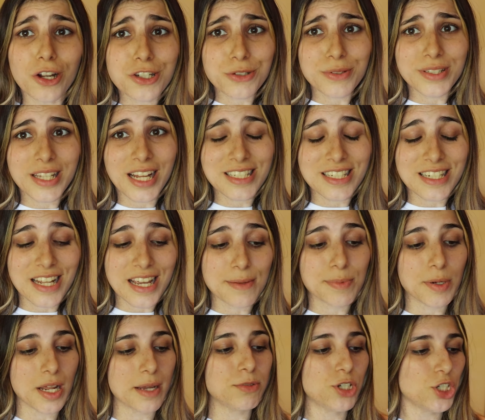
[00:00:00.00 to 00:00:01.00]
not doing that today,
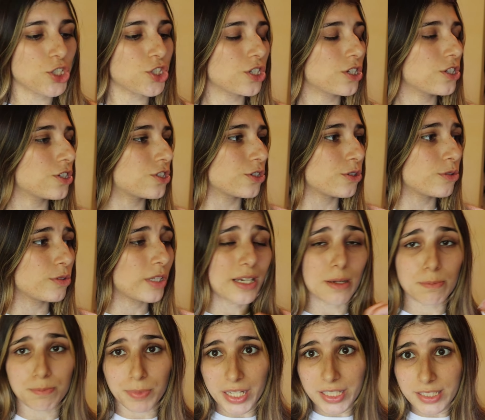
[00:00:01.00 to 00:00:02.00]
but I'm just gonna do
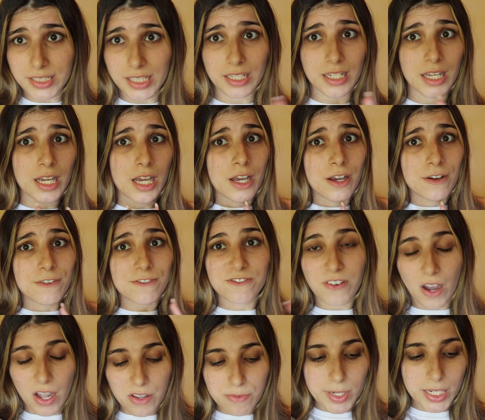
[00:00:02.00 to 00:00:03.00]
like a basic
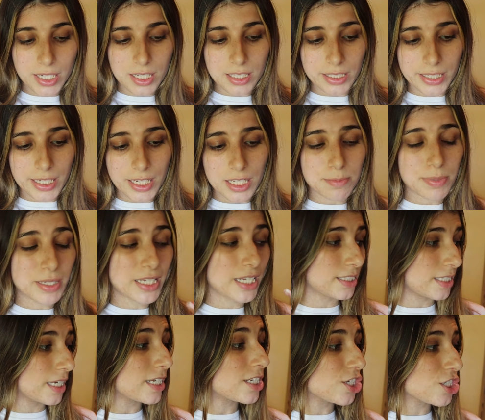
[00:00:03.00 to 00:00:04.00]
five minute clean
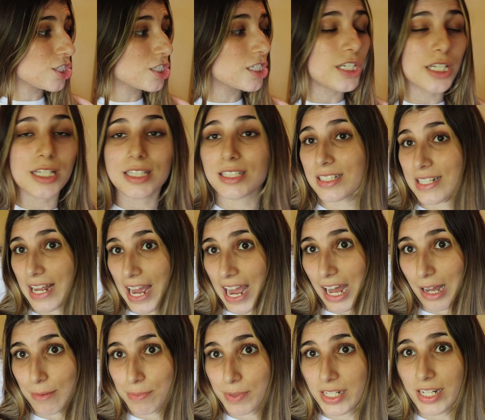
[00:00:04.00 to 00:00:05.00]
because it just needs to
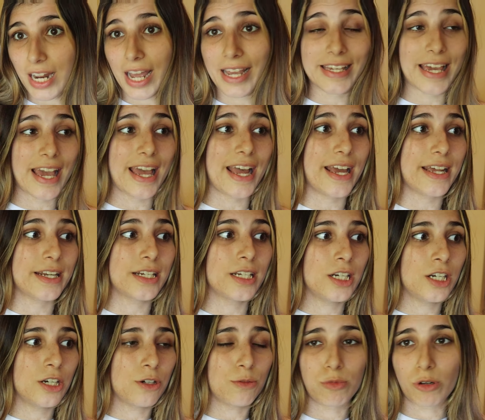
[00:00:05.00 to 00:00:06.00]
happen. I can't
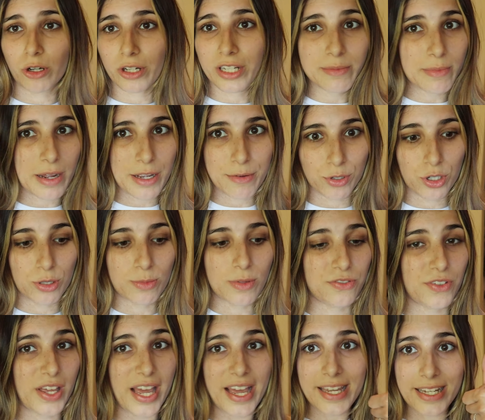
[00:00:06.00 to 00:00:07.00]
work in my room
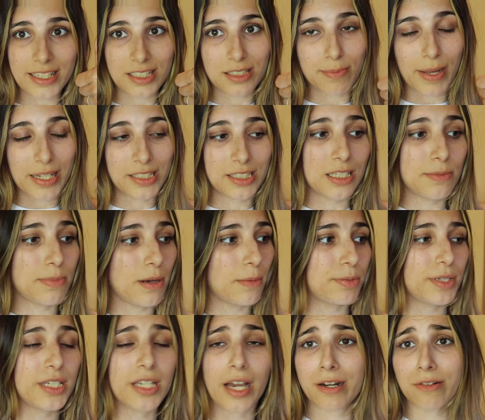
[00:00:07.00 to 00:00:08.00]
if A, it's messy,
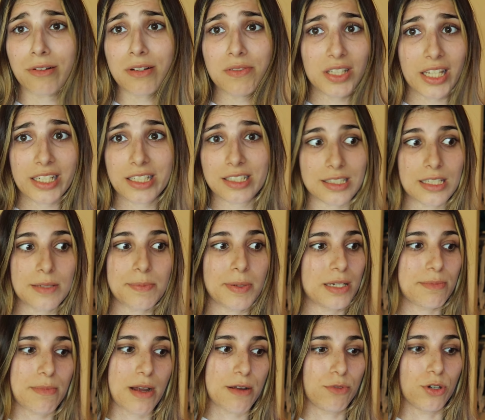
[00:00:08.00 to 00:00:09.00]
but B, I don't even like
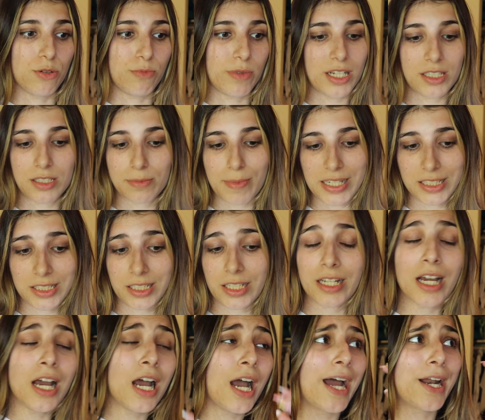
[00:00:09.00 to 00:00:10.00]
sleeping in my room when it's
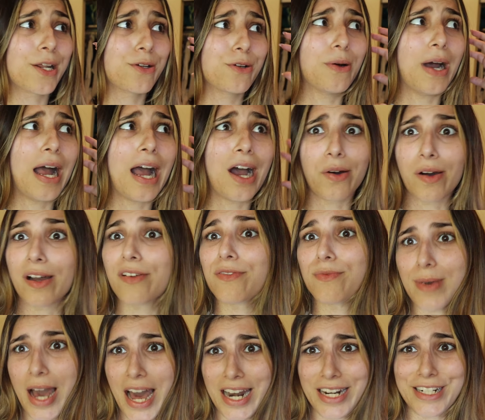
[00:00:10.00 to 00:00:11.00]
messy. I don't know how I've
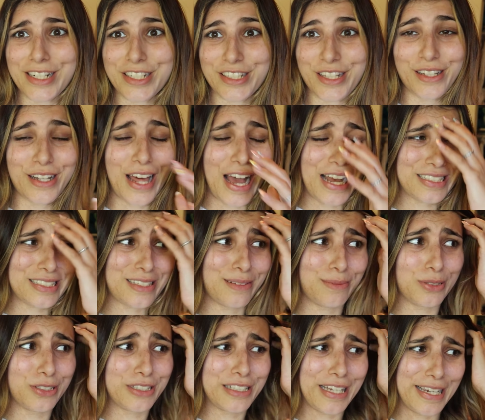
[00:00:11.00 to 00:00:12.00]
managed the last
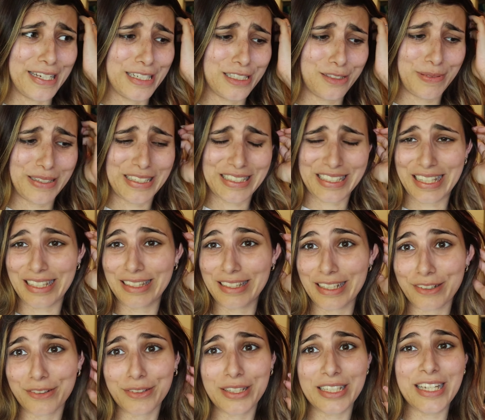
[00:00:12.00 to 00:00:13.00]
couple days because I
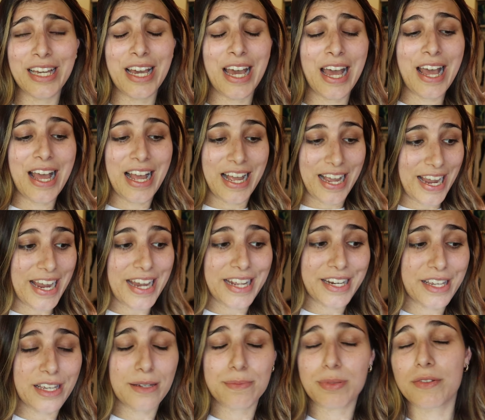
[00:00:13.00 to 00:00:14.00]
literally
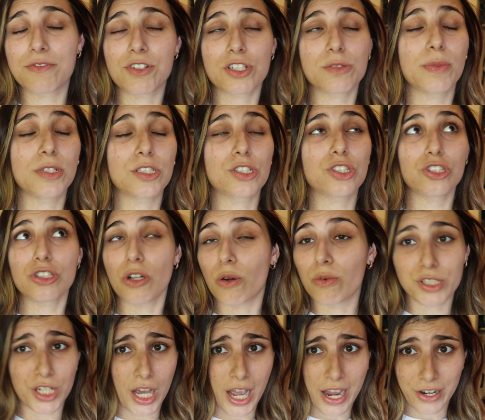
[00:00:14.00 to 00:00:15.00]
hate it, but I've just been
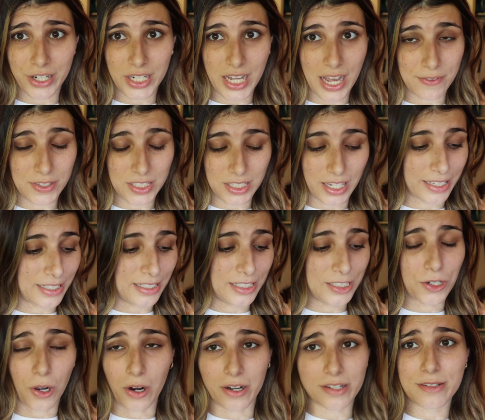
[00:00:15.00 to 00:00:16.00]
so tired I haven't
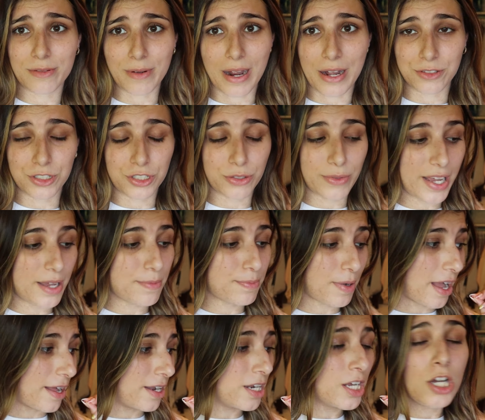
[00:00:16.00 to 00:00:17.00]
like gotten around to it,
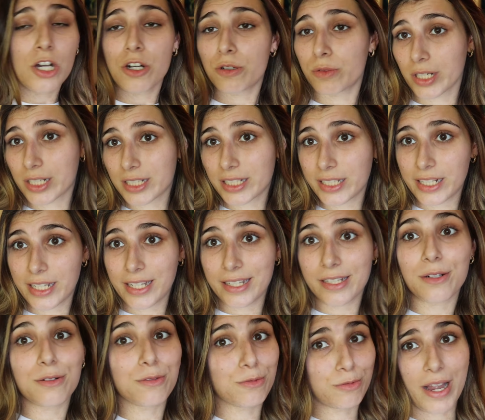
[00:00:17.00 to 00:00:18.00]
but we're
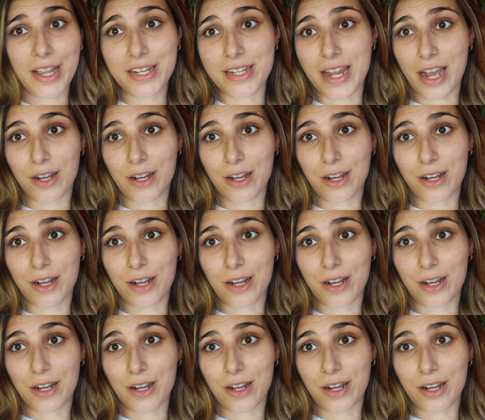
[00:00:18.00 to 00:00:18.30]
cleaning right